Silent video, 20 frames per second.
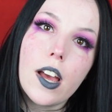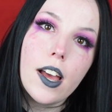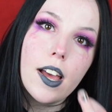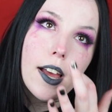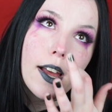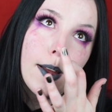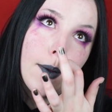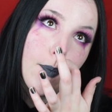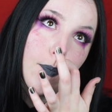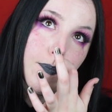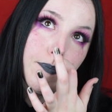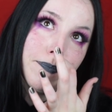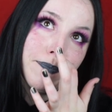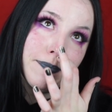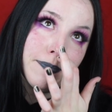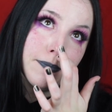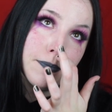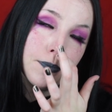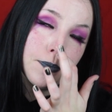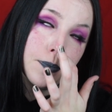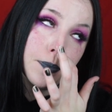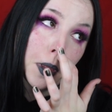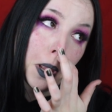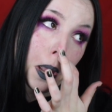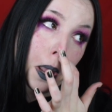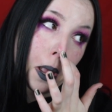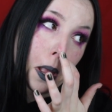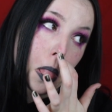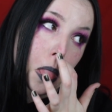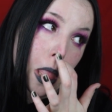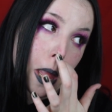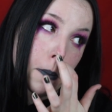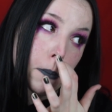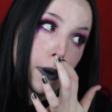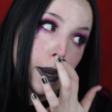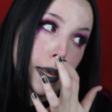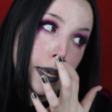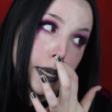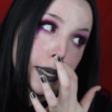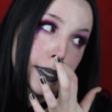They're
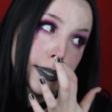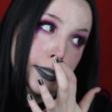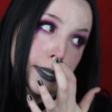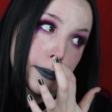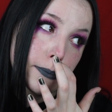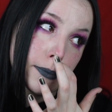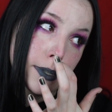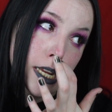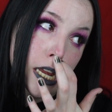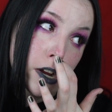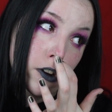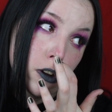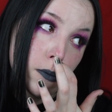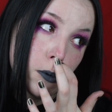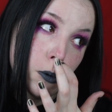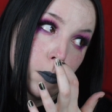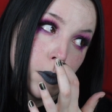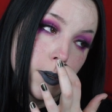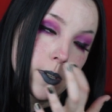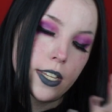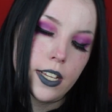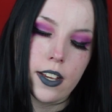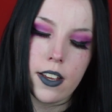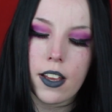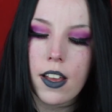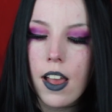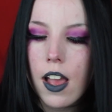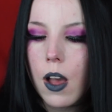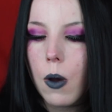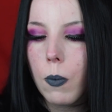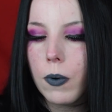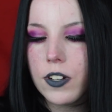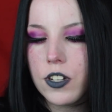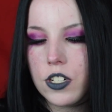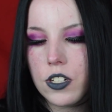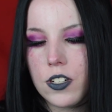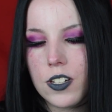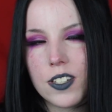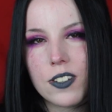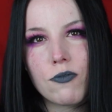playing some terrible music, which
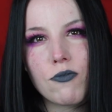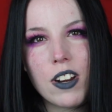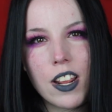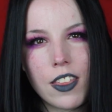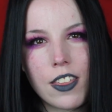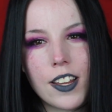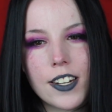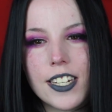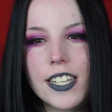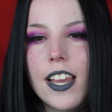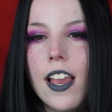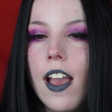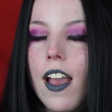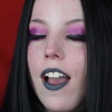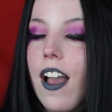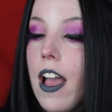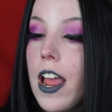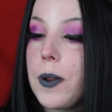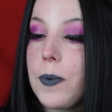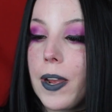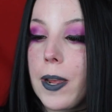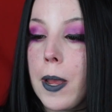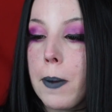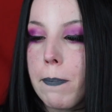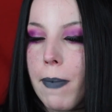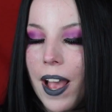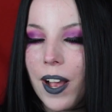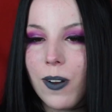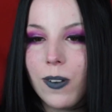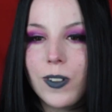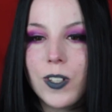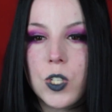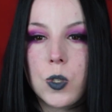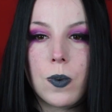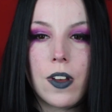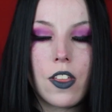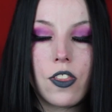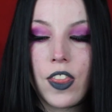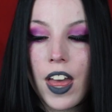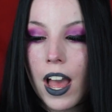is just really dirty. Anyway, back onto
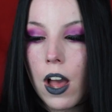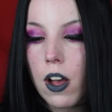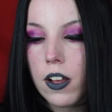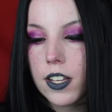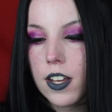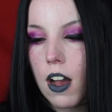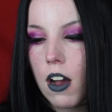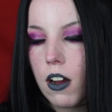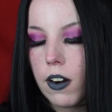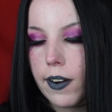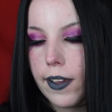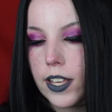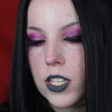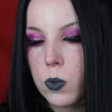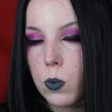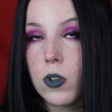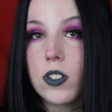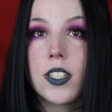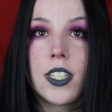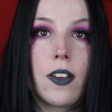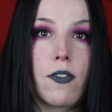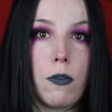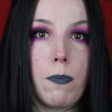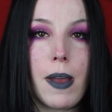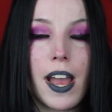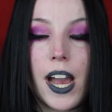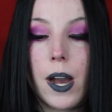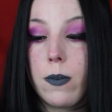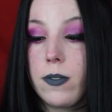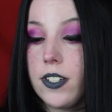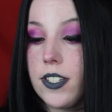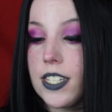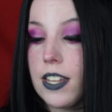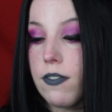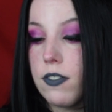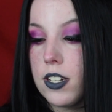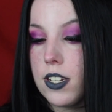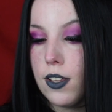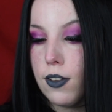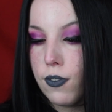it. That harness was
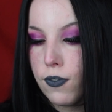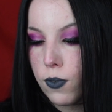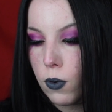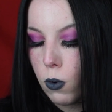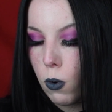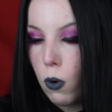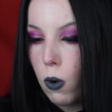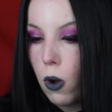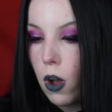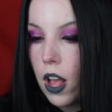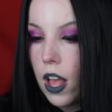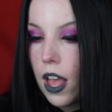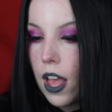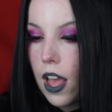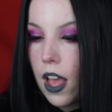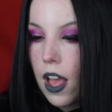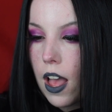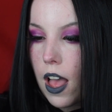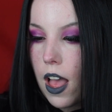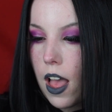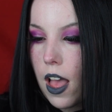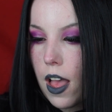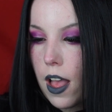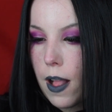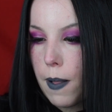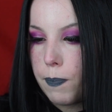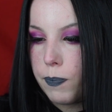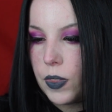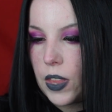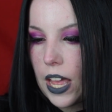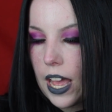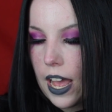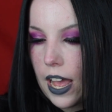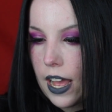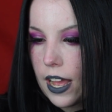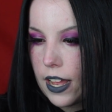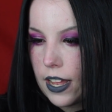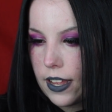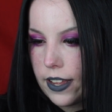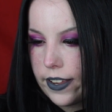£7.74,
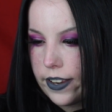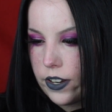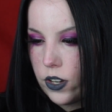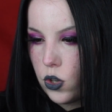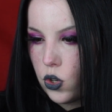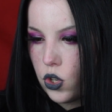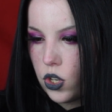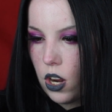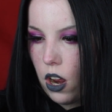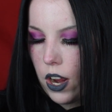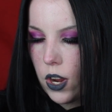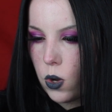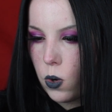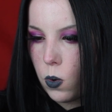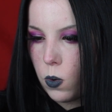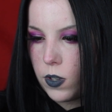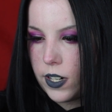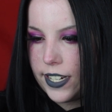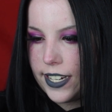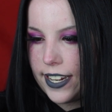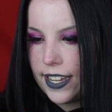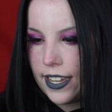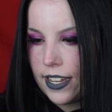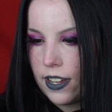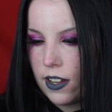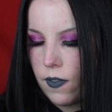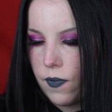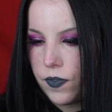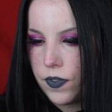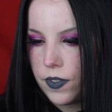and I ordered it.